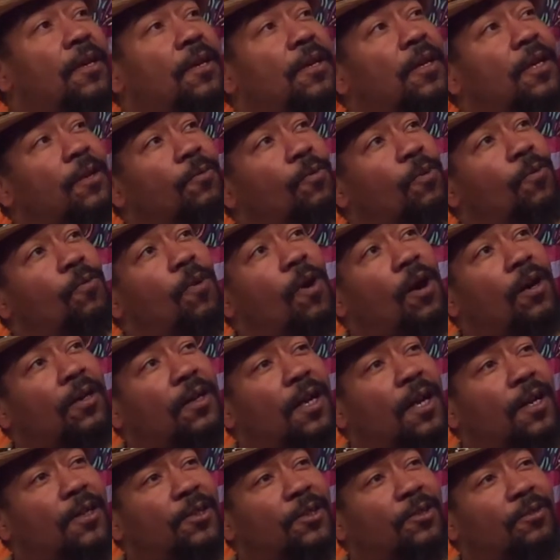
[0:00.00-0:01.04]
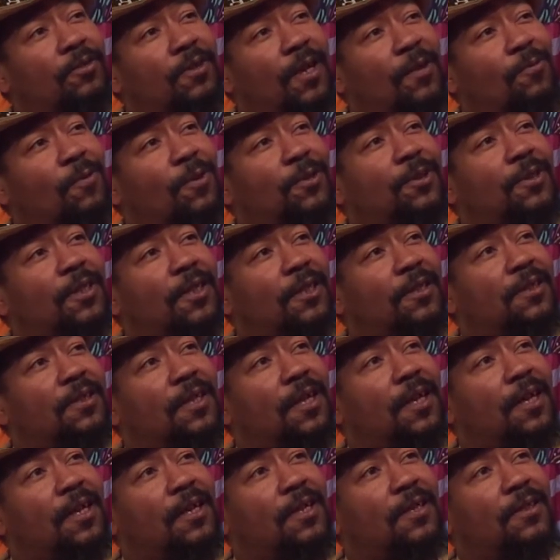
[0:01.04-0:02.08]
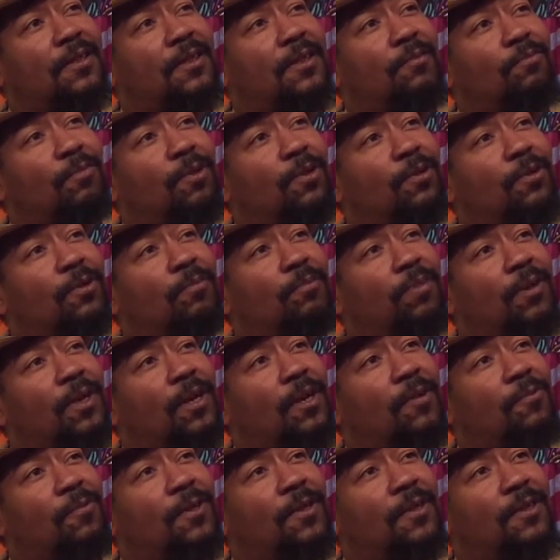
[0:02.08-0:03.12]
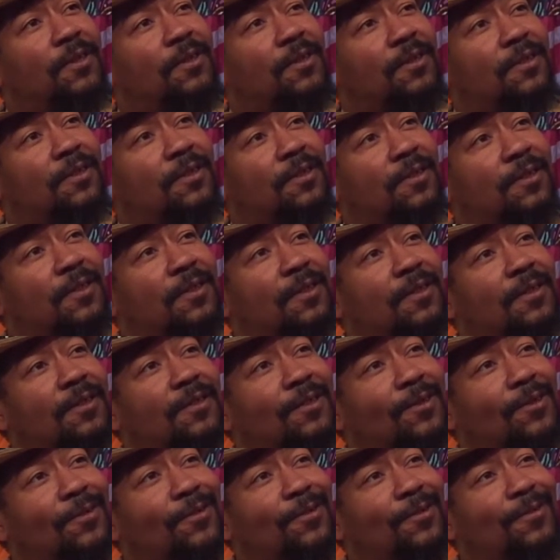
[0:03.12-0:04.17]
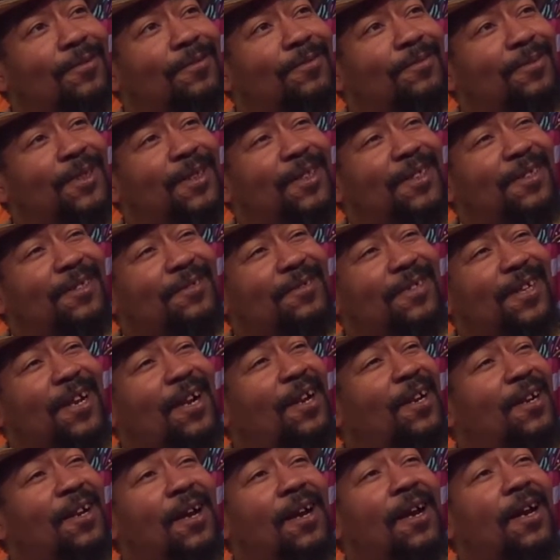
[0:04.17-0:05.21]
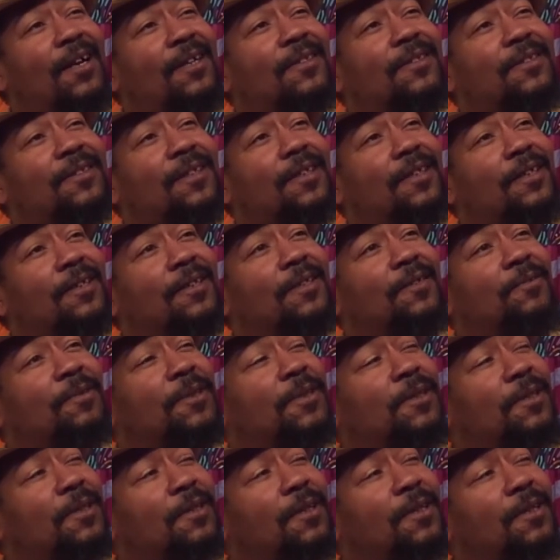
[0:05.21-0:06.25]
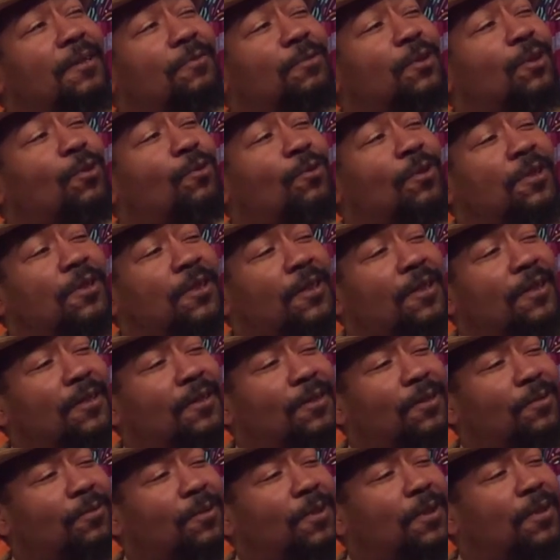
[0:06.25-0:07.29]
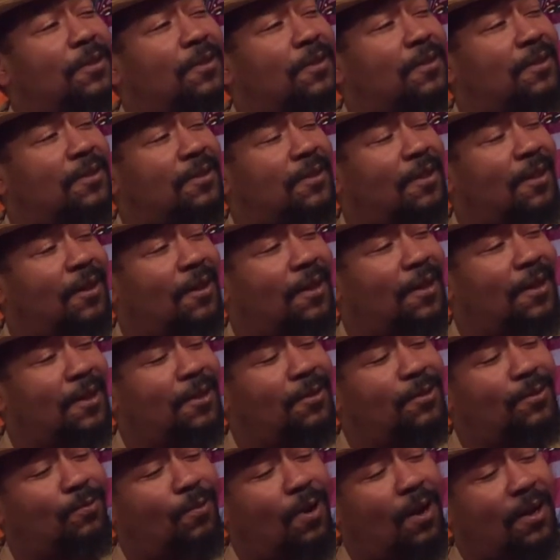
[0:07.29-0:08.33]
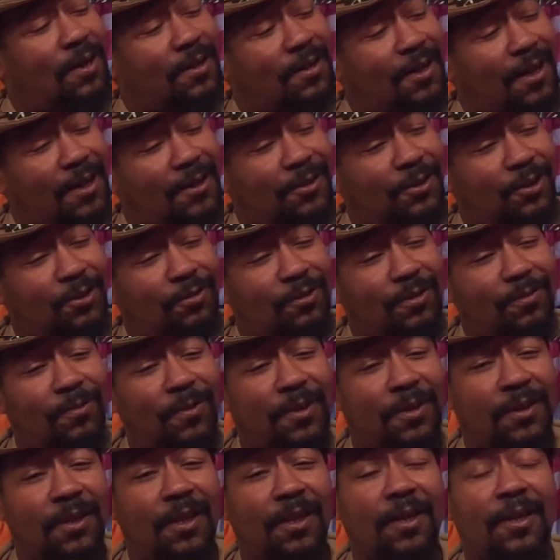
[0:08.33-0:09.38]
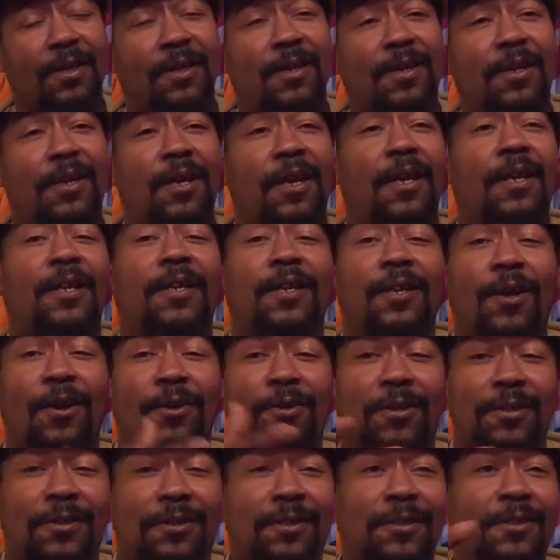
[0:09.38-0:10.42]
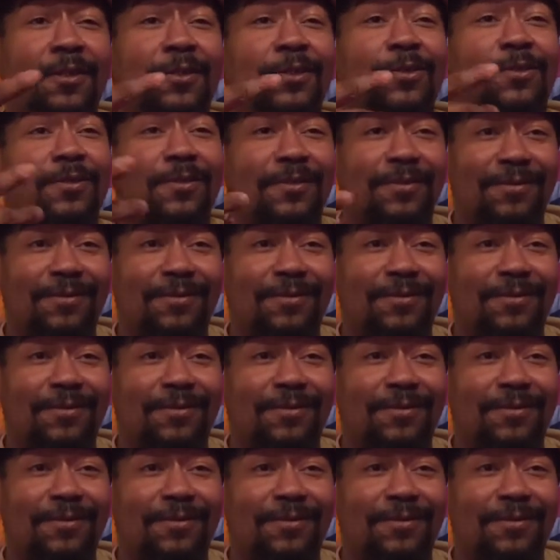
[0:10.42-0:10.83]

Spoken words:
I won't say his name because he blew a blunt with us and shit. So, but yeah, no, I can say it. But he was cool as hell. So he was walking down the street one day and he heard us in this